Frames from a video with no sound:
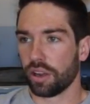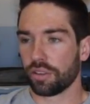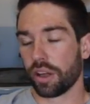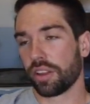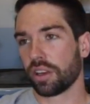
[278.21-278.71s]
And
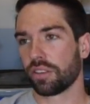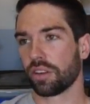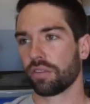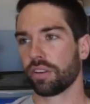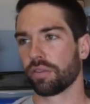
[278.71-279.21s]
so I think it's a
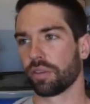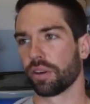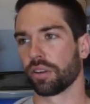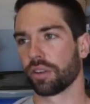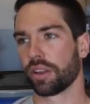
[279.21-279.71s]
good fit for
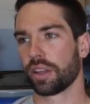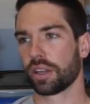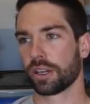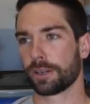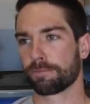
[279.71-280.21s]
her. So I
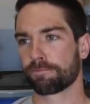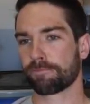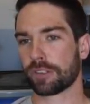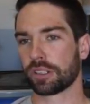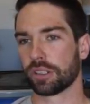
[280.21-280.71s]
think
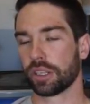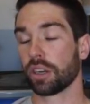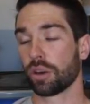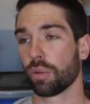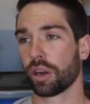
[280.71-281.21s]

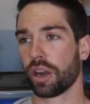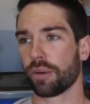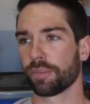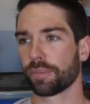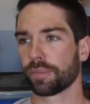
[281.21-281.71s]
it could work out.